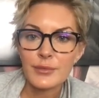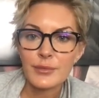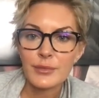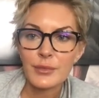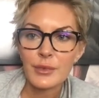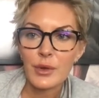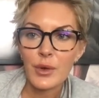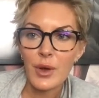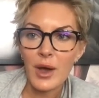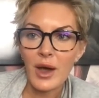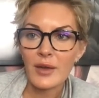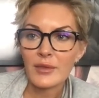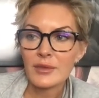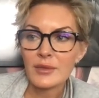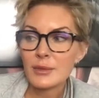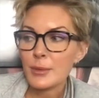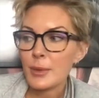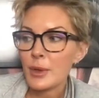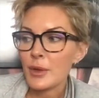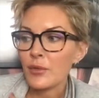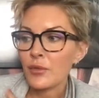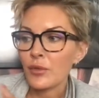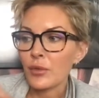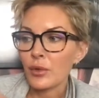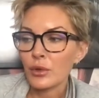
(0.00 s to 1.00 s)
You have to
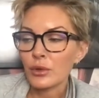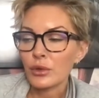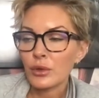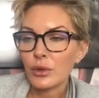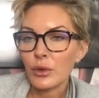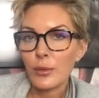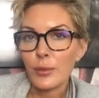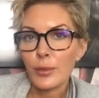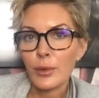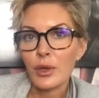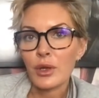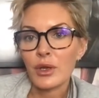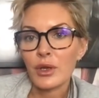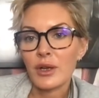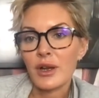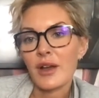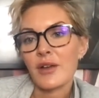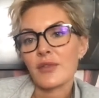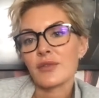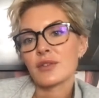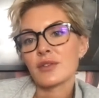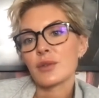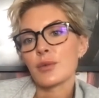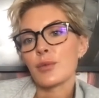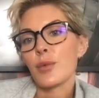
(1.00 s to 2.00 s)
be vulnerable
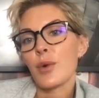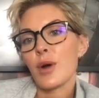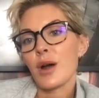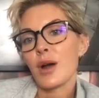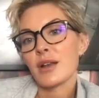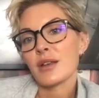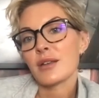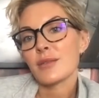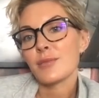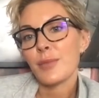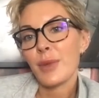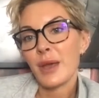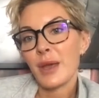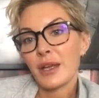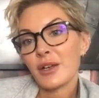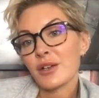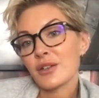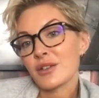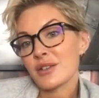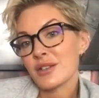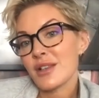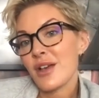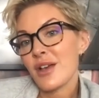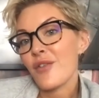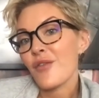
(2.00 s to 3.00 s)
enough to, one, pick
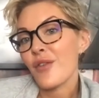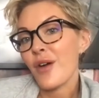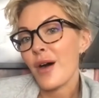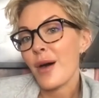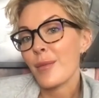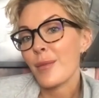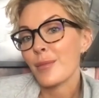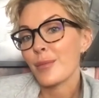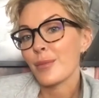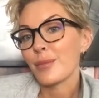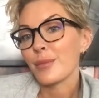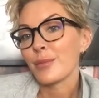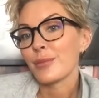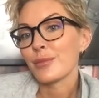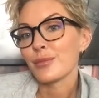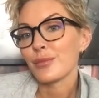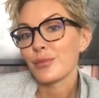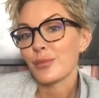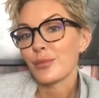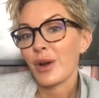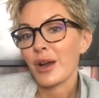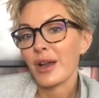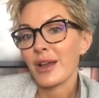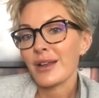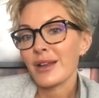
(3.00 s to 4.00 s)
yourself up,
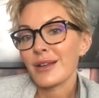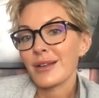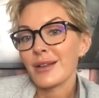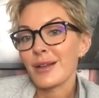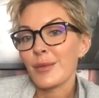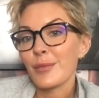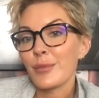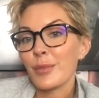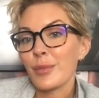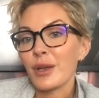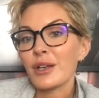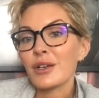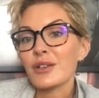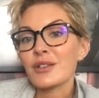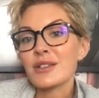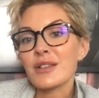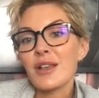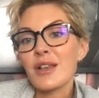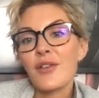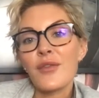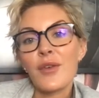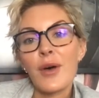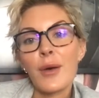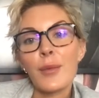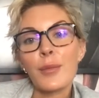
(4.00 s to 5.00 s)
right? Pick
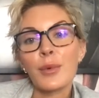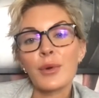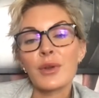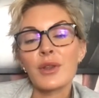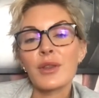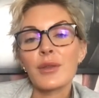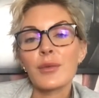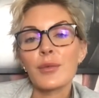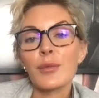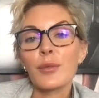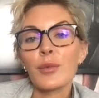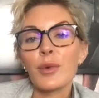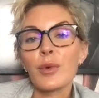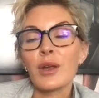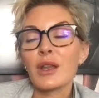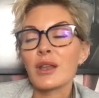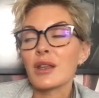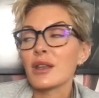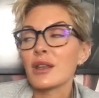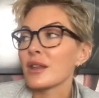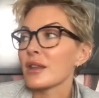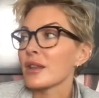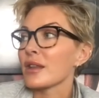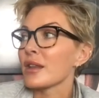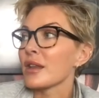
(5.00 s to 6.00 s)
yourself up
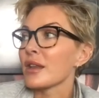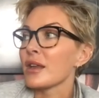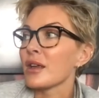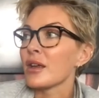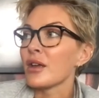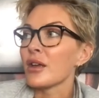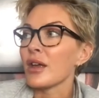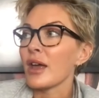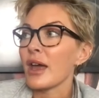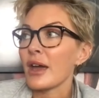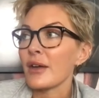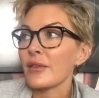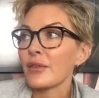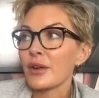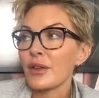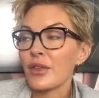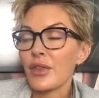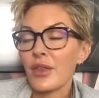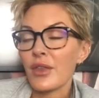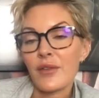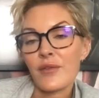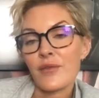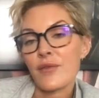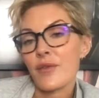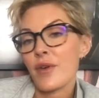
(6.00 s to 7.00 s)
when
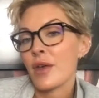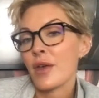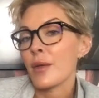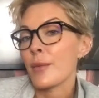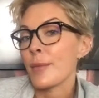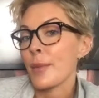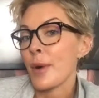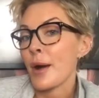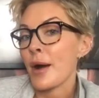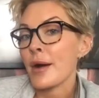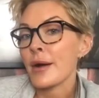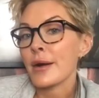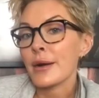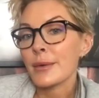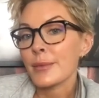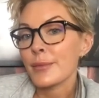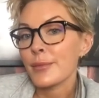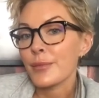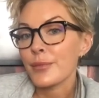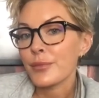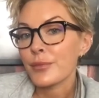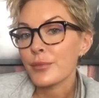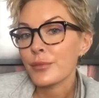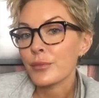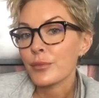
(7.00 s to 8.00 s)
everything fell apart,
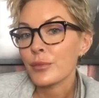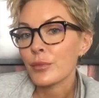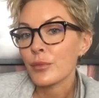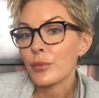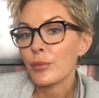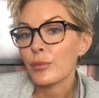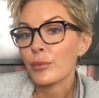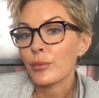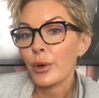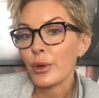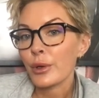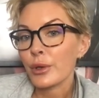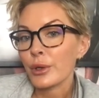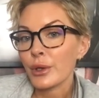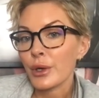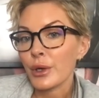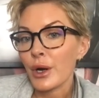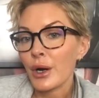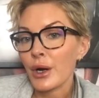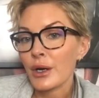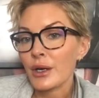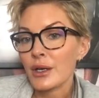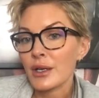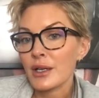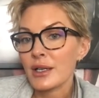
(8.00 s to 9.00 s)
broke your
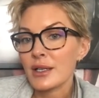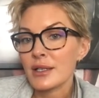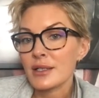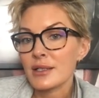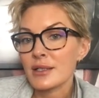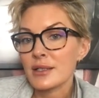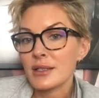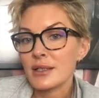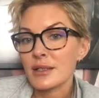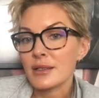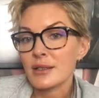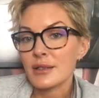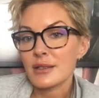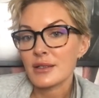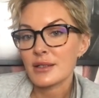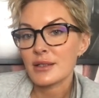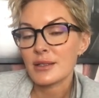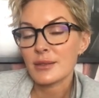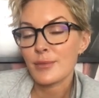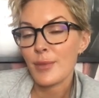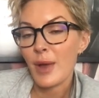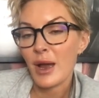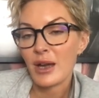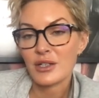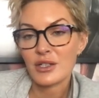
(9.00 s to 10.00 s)
heart
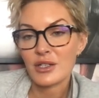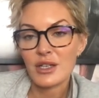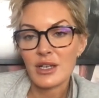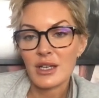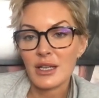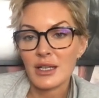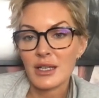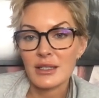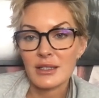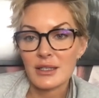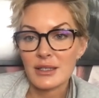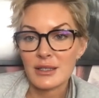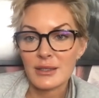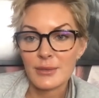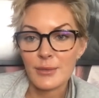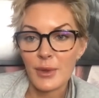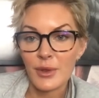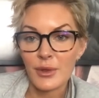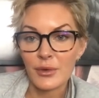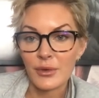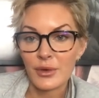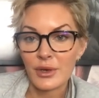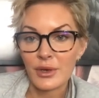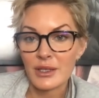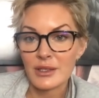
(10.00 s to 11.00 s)
smashed it into
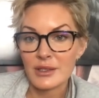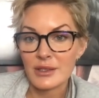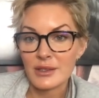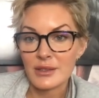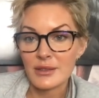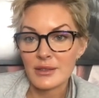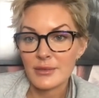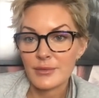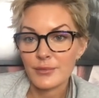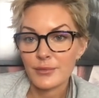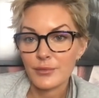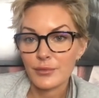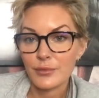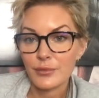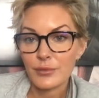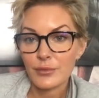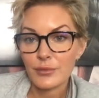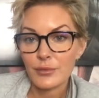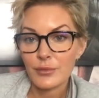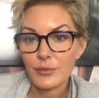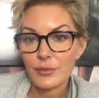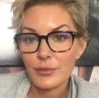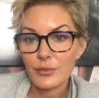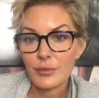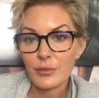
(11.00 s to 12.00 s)
smithereens.
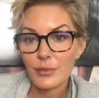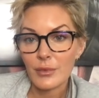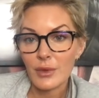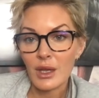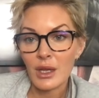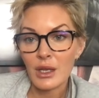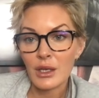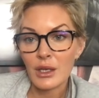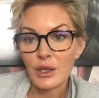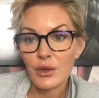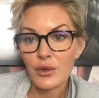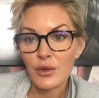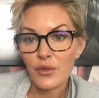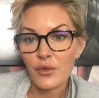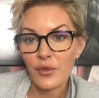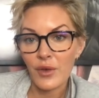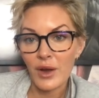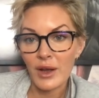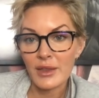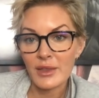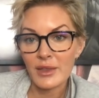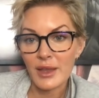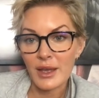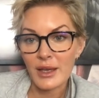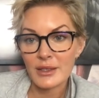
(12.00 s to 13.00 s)
And you
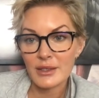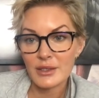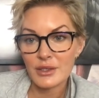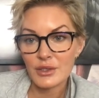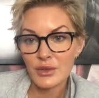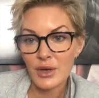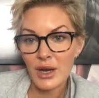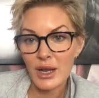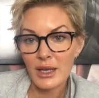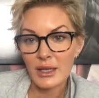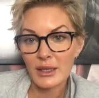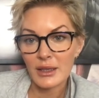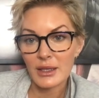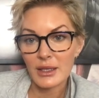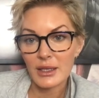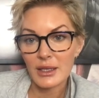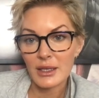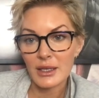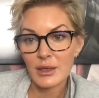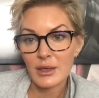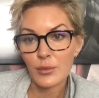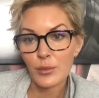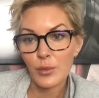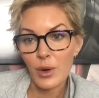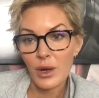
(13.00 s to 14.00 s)
find that strength
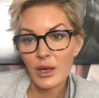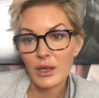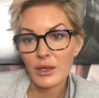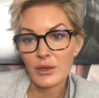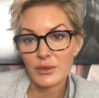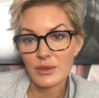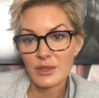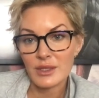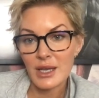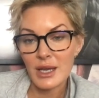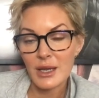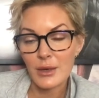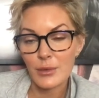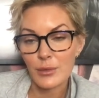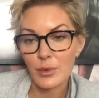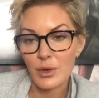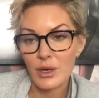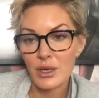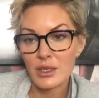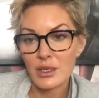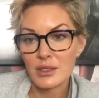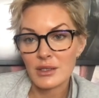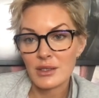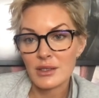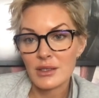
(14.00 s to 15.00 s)
in what you said
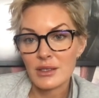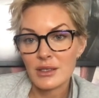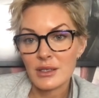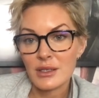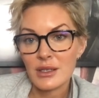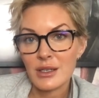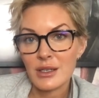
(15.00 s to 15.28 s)
was,